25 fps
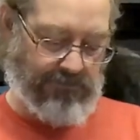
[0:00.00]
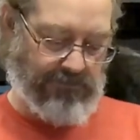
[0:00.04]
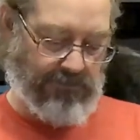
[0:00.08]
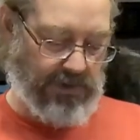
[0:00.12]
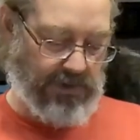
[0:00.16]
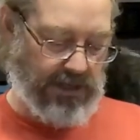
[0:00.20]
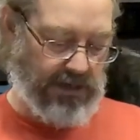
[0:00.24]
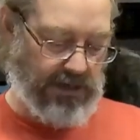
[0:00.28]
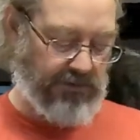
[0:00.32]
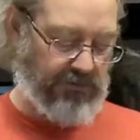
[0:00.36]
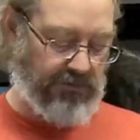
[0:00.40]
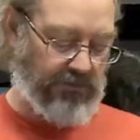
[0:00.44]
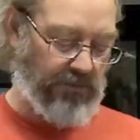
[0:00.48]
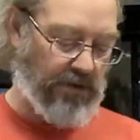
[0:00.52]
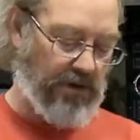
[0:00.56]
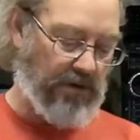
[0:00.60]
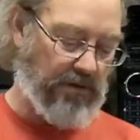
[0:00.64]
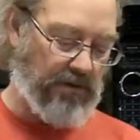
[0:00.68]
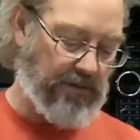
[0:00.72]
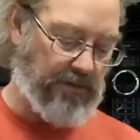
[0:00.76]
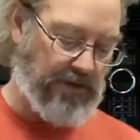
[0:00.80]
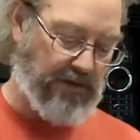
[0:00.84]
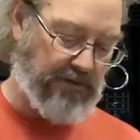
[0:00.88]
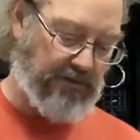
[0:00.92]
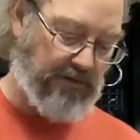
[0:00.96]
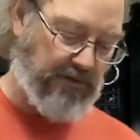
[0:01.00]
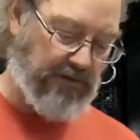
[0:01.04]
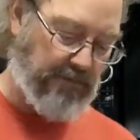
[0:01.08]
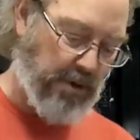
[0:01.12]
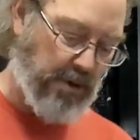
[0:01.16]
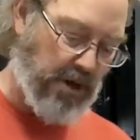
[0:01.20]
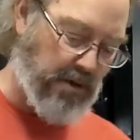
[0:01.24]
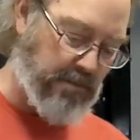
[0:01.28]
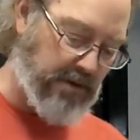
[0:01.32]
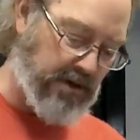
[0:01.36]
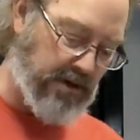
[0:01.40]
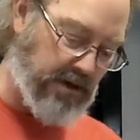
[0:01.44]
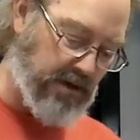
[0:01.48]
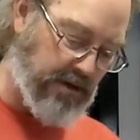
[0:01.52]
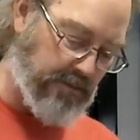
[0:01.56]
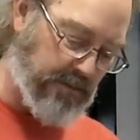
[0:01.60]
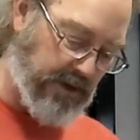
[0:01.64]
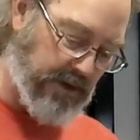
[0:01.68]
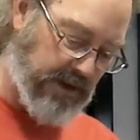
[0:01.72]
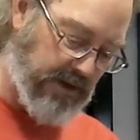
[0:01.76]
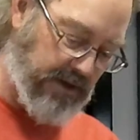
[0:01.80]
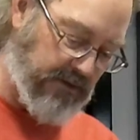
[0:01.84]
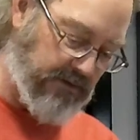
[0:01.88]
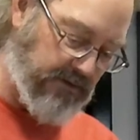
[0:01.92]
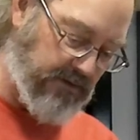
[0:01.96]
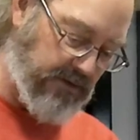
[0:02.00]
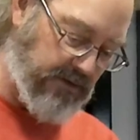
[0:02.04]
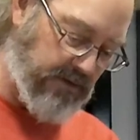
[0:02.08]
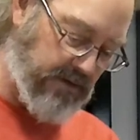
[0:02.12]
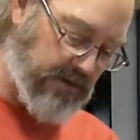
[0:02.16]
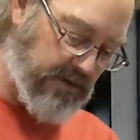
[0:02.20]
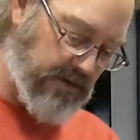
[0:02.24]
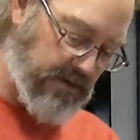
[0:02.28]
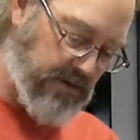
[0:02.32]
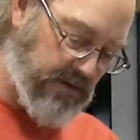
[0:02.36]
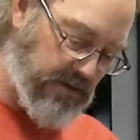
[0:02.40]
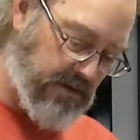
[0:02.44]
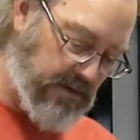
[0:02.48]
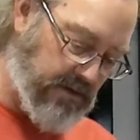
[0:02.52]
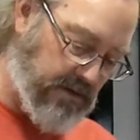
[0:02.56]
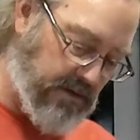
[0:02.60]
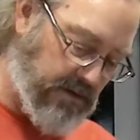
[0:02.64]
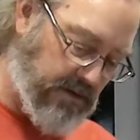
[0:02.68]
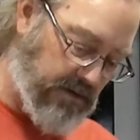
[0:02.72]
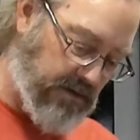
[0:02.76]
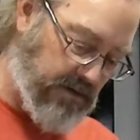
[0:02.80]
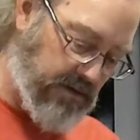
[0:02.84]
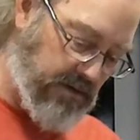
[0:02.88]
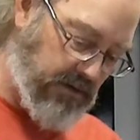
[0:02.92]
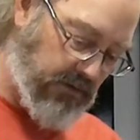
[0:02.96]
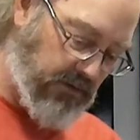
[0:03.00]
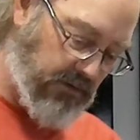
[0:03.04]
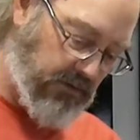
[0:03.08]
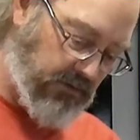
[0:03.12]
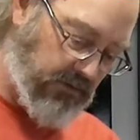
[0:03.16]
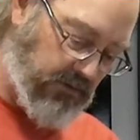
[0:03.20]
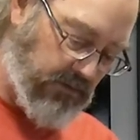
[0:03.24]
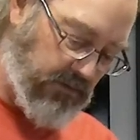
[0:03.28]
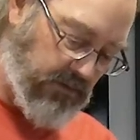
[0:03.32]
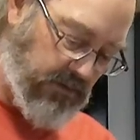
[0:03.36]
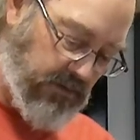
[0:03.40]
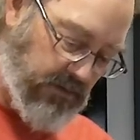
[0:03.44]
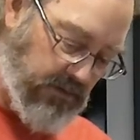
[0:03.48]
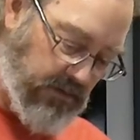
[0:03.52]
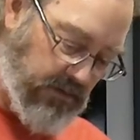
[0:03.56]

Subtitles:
Might as well, because it's Bob&Doug Mckenzie. Just